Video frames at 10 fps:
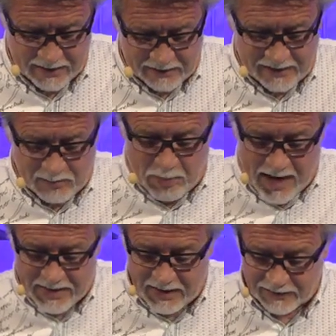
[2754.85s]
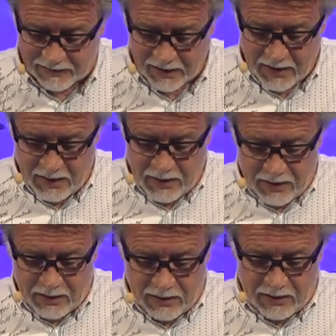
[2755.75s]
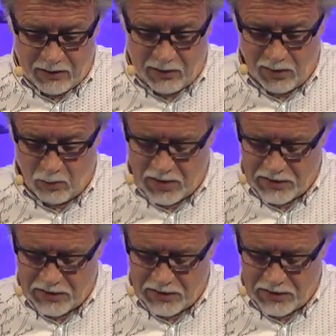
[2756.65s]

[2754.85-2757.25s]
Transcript: It said, By this all will